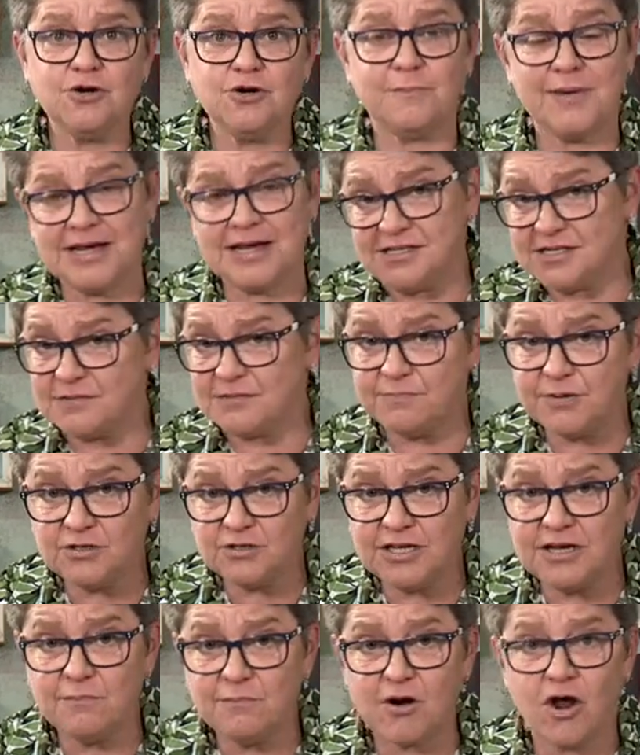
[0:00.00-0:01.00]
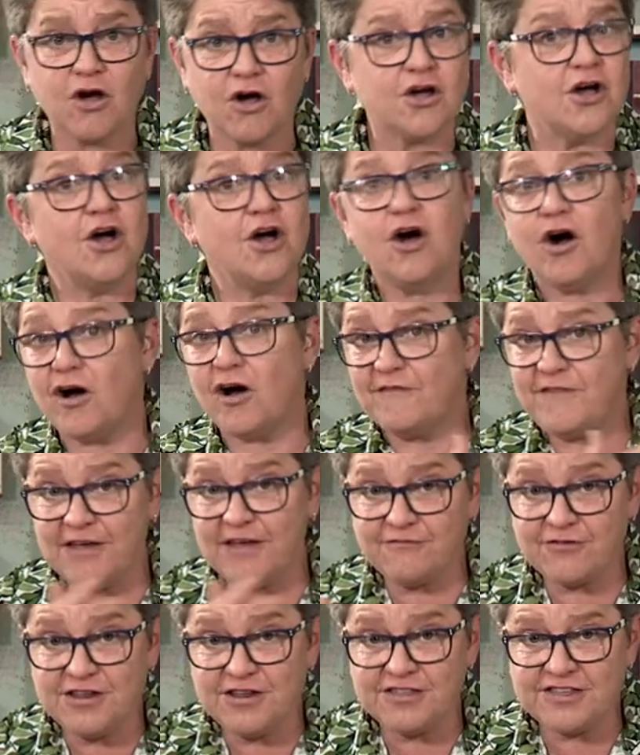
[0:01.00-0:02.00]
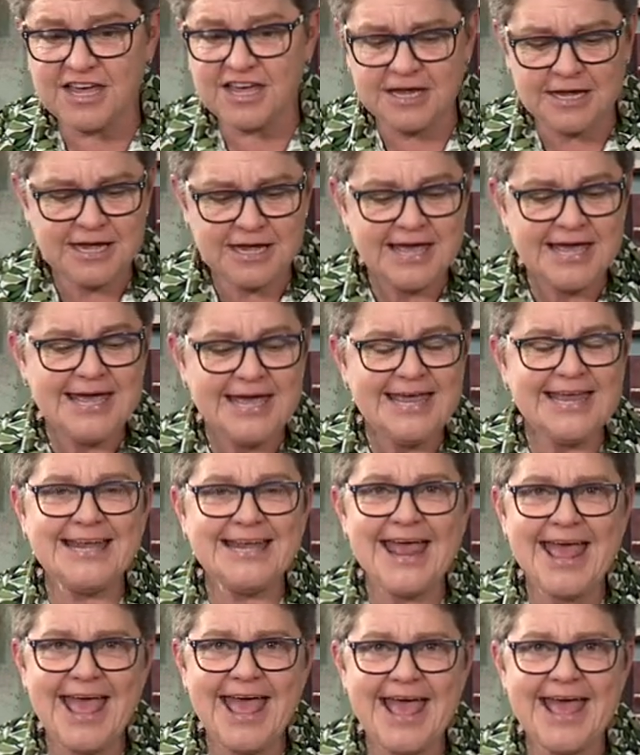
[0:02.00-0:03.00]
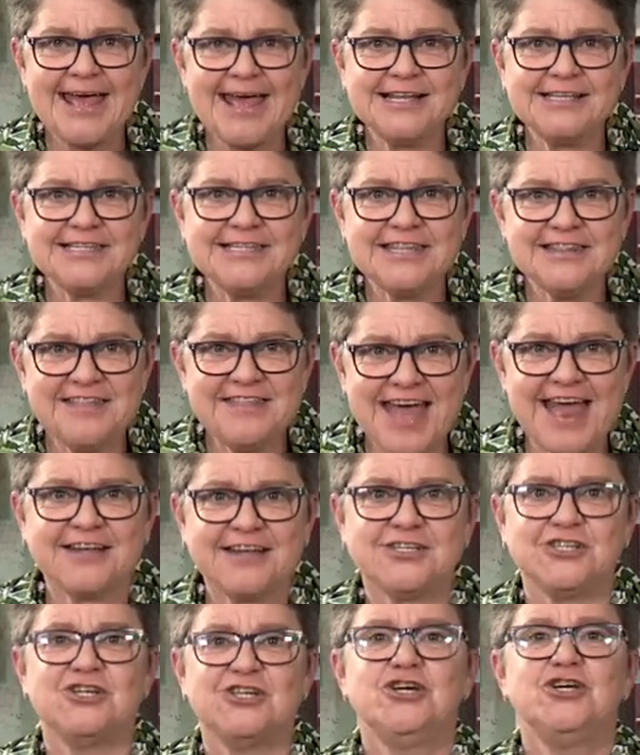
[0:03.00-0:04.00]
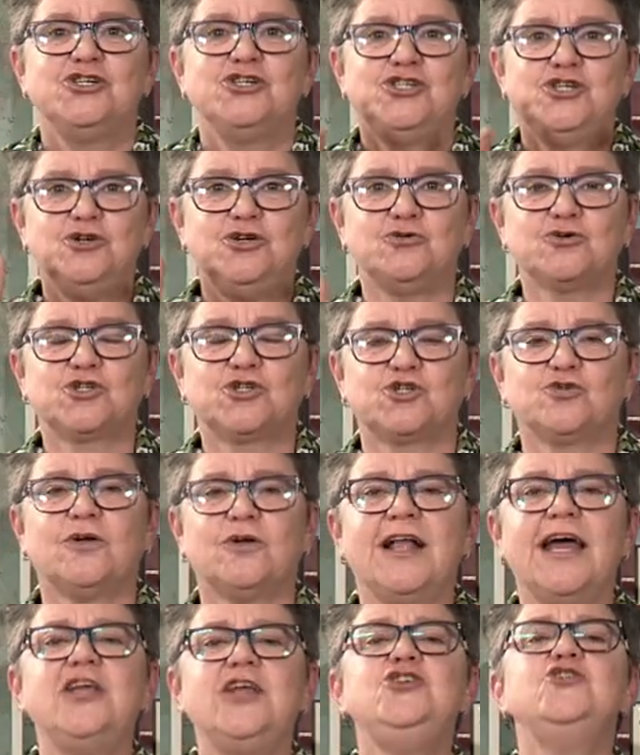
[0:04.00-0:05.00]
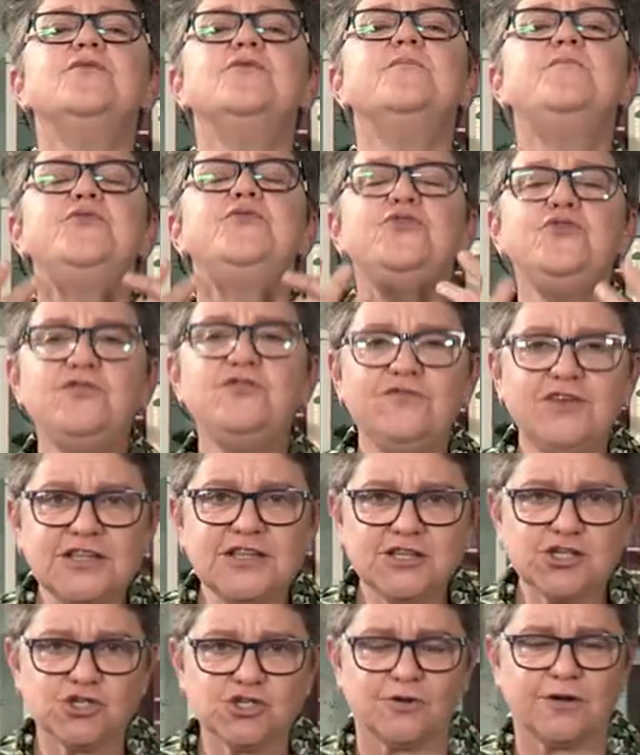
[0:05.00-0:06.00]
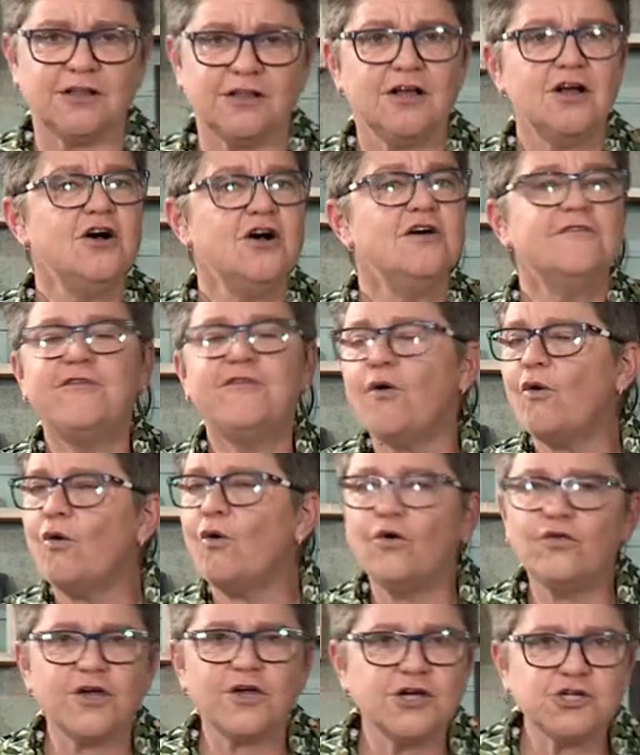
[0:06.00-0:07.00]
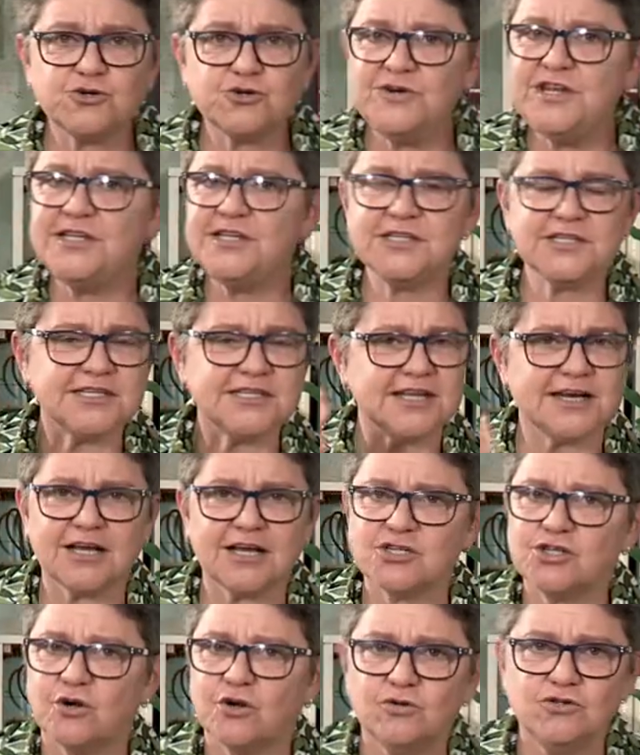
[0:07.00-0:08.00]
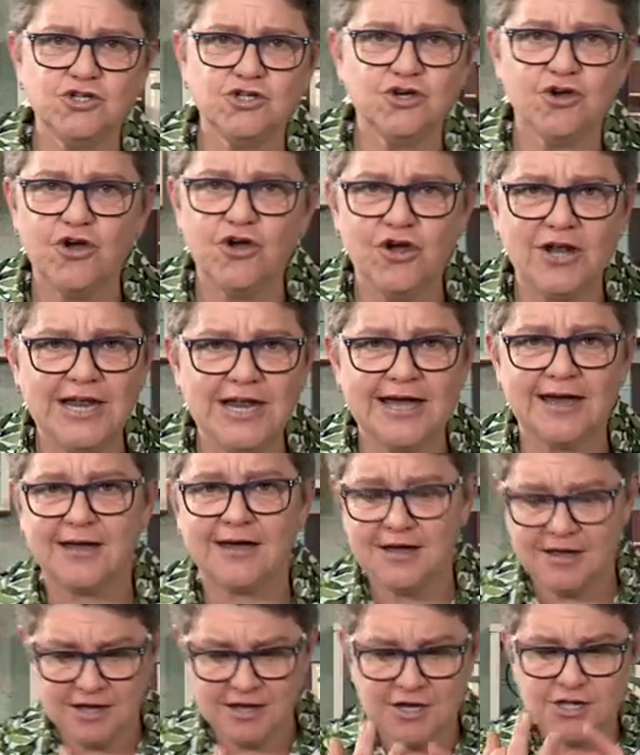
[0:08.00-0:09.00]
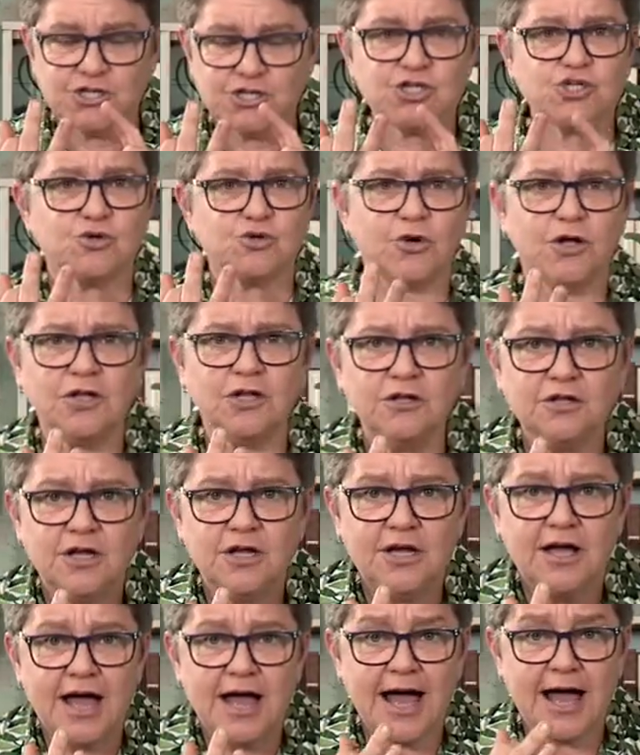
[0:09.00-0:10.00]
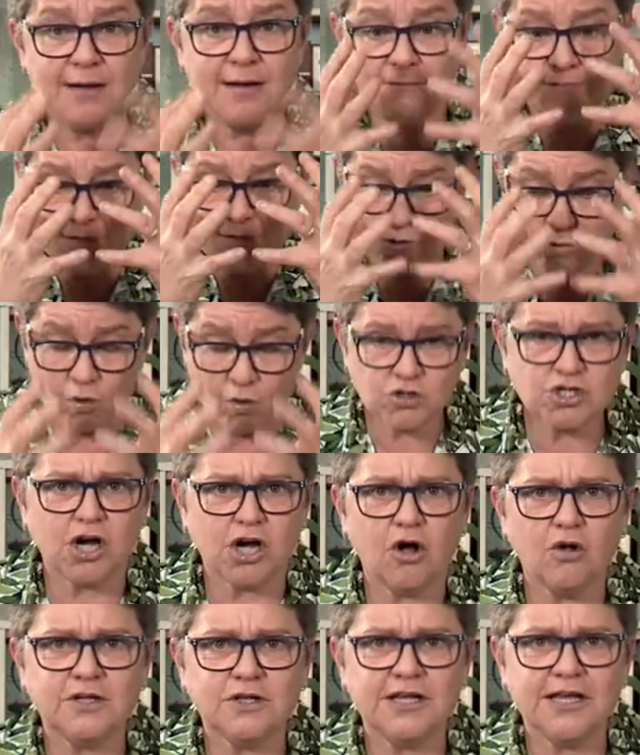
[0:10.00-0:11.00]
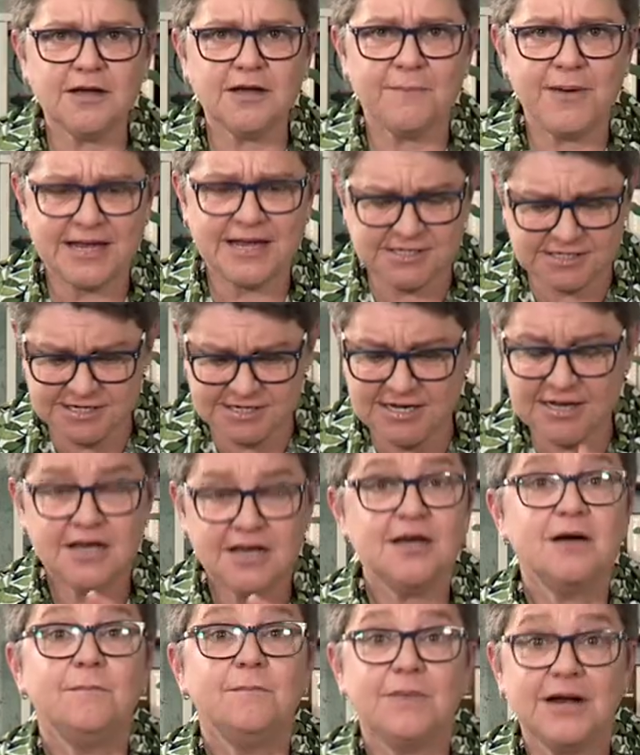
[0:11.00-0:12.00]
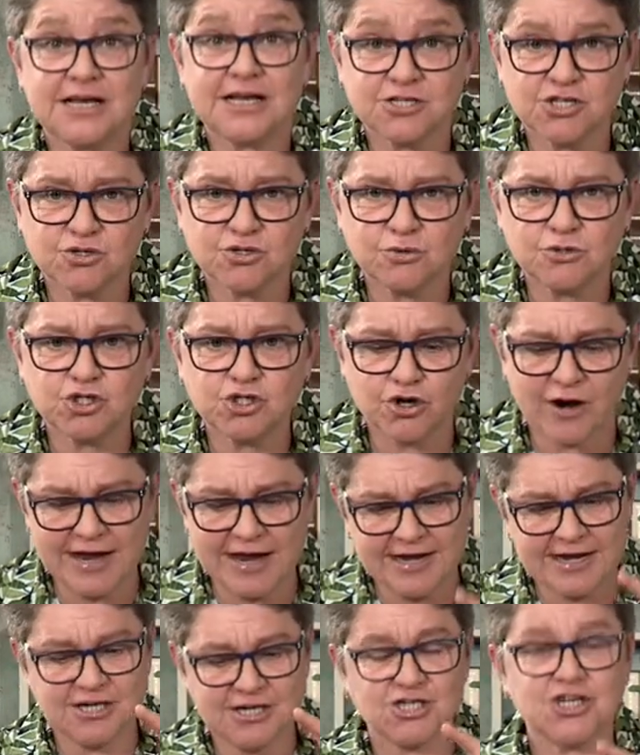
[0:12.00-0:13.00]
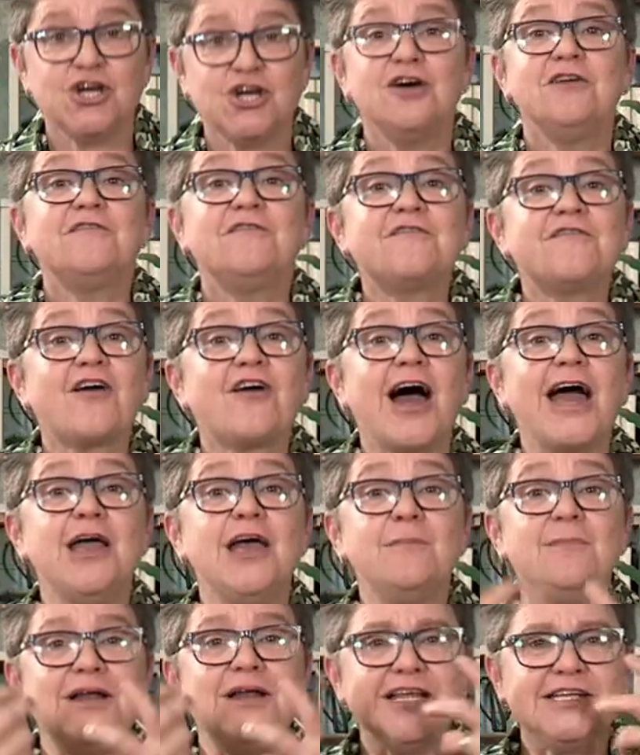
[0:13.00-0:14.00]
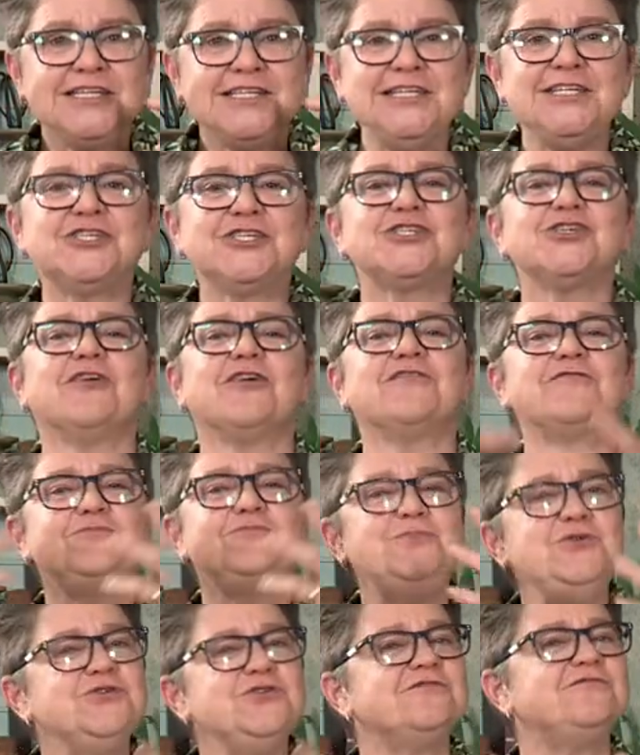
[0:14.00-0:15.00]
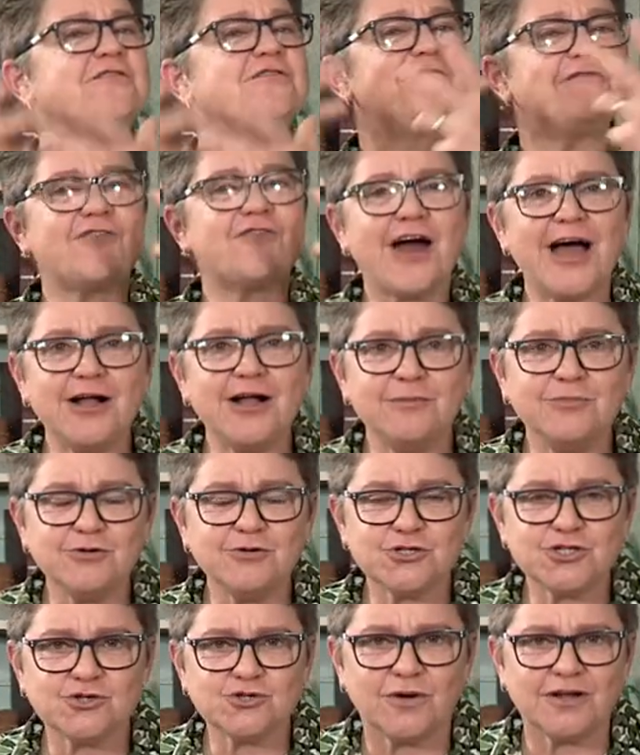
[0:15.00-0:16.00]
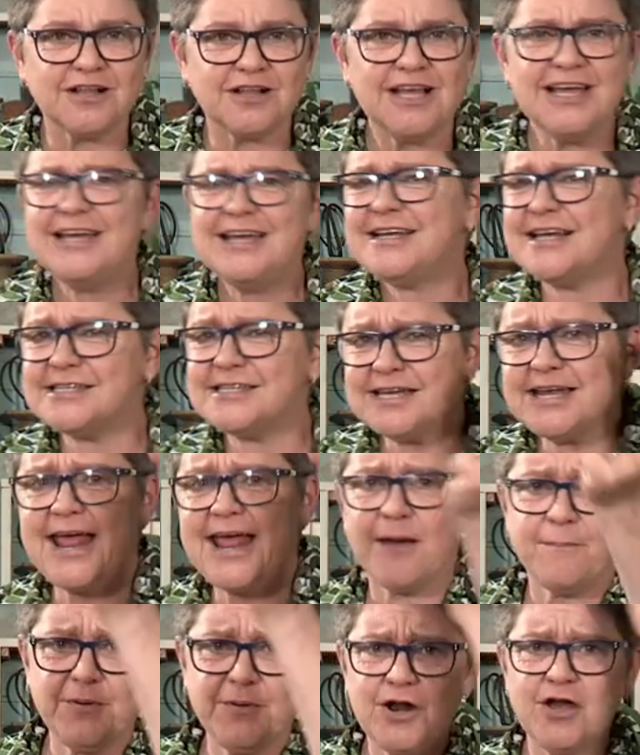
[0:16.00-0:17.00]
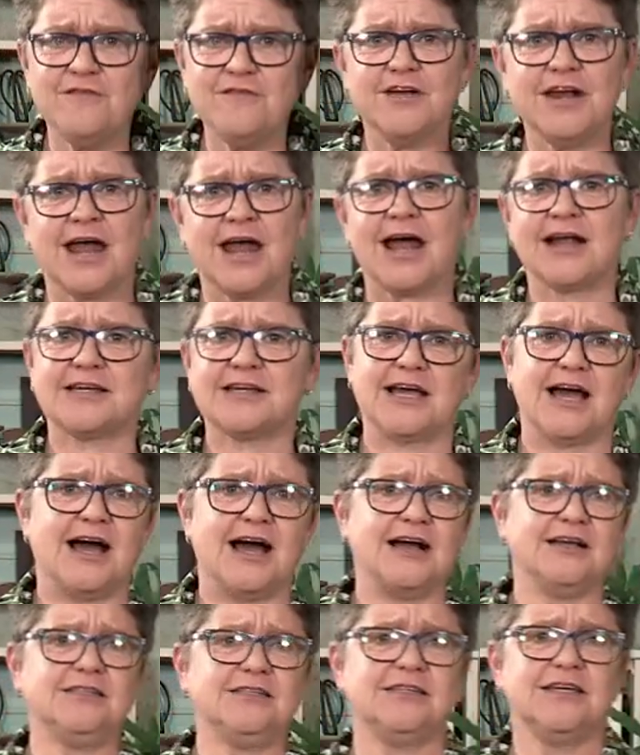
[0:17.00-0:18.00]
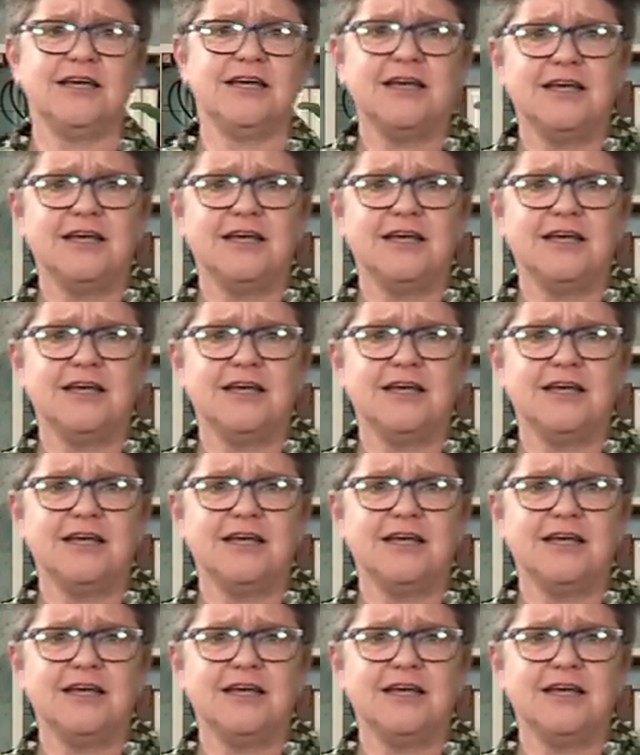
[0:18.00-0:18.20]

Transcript: your basic building block of everything, it adds that to your soil and you're improving the soil for all those reasons that I told you earlier soil, um, water holding capacity, plus soil drainage, friability, soft, beautiful, friable soil. Doesn't happen overnight, guys.